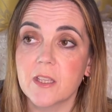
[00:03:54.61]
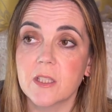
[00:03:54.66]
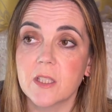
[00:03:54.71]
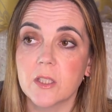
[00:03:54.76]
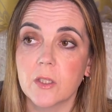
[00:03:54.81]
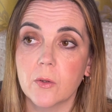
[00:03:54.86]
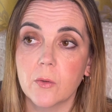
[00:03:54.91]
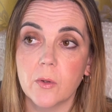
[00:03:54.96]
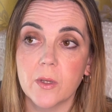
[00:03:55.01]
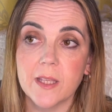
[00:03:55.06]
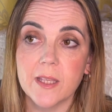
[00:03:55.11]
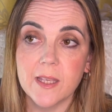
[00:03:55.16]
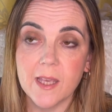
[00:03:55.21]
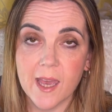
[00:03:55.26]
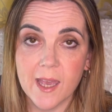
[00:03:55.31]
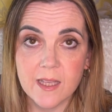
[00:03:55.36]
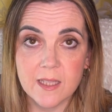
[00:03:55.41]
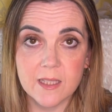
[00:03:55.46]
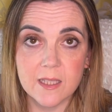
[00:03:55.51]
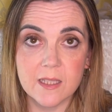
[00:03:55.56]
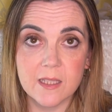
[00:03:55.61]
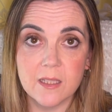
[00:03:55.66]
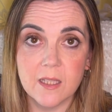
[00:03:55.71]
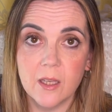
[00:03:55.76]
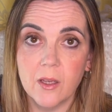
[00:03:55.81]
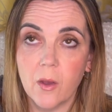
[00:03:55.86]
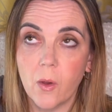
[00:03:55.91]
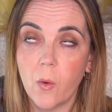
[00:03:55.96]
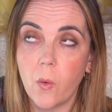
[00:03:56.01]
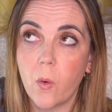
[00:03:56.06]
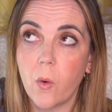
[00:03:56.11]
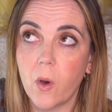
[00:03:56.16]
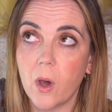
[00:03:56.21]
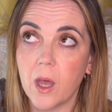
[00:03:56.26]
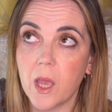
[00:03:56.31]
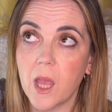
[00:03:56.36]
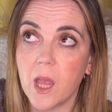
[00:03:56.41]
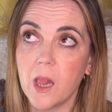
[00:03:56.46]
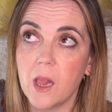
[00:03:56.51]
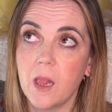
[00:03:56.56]
So yes,
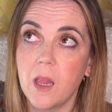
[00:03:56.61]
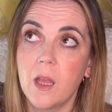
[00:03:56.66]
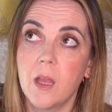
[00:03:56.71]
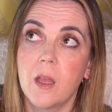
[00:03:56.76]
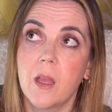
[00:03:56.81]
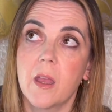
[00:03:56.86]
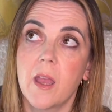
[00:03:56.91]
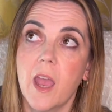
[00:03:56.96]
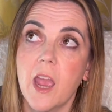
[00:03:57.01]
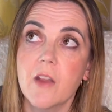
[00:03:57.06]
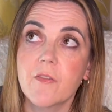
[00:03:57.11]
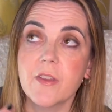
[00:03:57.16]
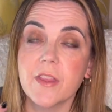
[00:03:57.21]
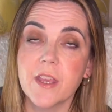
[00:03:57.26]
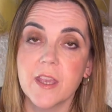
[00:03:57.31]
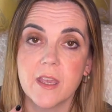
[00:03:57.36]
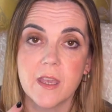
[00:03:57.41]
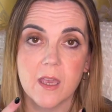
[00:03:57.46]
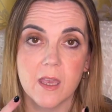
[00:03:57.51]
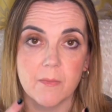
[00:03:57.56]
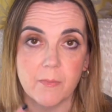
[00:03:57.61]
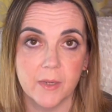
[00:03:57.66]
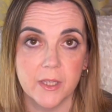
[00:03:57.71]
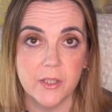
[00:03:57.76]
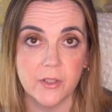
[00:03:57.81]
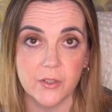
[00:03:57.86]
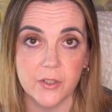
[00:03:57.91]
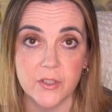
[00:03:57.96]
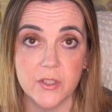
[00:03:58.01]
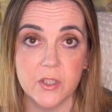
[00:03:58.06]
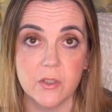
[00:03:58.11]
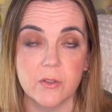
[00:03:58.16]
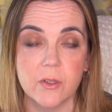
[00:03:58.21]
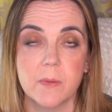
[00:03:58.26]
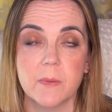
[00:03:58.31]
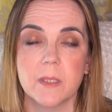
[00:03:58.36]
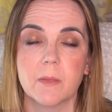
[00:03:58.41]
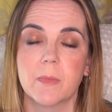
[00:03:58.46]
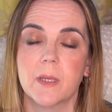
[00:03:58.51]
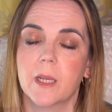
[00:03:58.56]
while everything in my gut
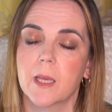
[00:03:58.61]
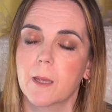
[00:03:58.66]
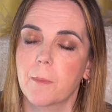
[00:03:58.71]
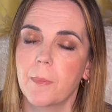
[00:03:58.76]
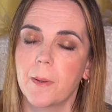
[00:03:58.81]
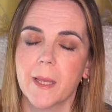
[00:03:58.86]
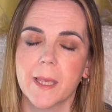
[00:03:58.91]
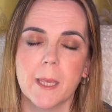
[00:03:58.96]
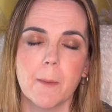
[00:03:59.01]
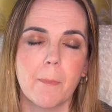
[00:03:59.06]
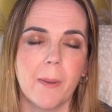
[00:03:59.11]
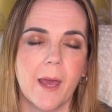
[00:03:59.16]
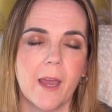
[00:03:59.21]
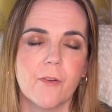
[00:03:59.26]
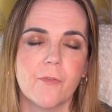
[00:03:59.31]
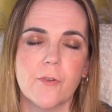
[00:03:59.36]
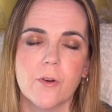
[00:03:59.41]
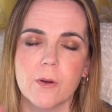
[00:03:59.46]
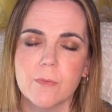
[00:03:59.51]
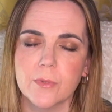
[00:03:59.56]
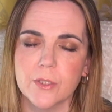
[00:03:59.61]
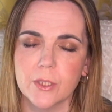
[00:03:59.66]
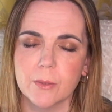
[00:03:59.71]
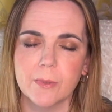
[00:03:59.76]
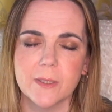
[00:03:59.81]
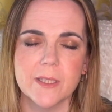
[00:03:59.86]
screams at me like, pick a platform, double